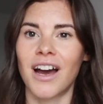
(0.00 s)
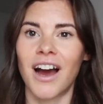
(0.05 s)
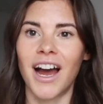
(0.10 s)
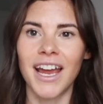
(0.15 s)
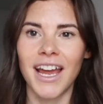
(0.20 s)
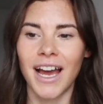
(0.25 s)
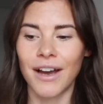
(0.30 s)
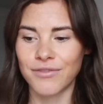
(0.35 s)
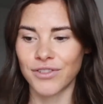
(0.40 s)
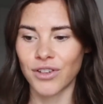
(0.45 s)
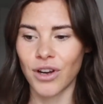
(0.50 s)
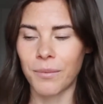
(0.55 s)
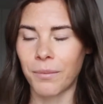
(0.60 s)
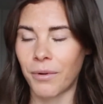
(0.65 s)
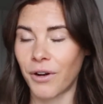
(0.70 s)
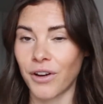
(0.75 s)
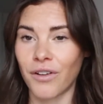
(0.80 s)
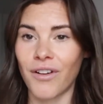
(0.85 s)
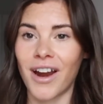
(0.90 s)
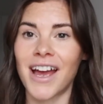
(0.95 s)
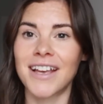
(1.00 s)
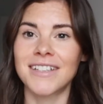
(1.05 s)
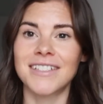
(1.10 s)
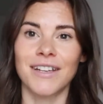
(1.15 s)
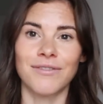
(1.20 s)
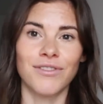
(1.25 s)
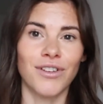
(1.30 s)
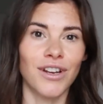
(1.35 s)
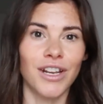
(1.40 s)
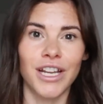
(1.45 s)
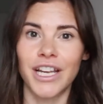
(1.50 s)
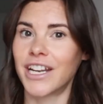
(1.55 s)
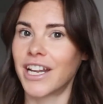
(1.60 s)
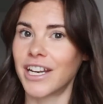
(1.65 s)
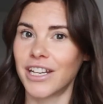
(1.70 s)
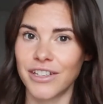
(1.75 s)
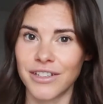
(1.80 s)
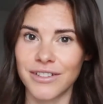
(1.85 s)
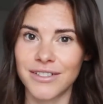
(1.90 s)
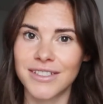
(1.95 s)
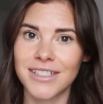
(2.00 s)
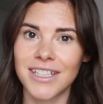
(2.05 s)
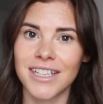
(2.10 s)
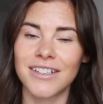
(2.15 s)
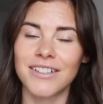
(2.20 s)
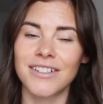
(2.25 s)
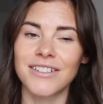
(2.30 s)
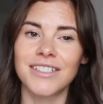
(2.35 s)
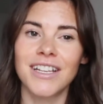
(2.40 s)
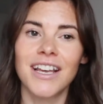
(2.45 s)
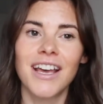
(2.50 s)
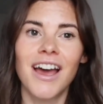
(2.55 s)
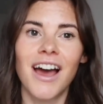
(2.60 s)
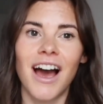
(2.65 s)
I have not progressed. I've not learned any new skills.